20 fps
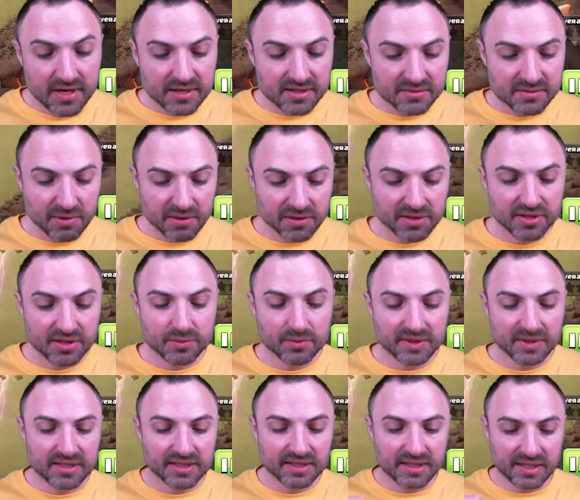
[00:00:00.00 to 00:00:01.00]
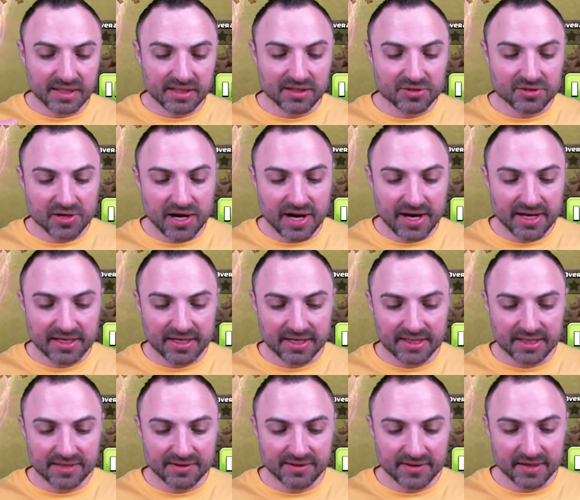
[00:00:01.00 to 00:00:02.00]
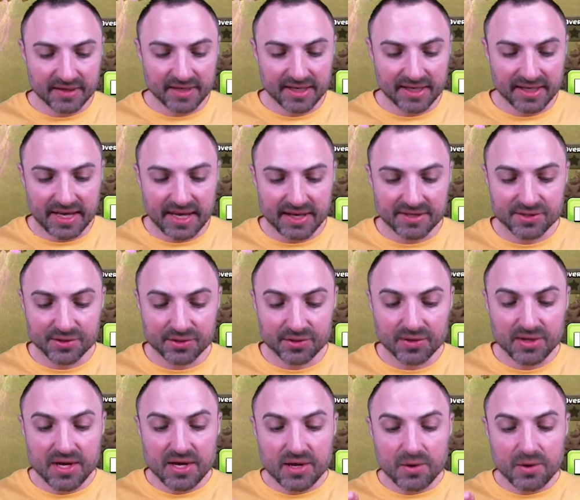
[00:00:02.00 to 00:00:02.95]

especially with an E-Drag in the clan castle.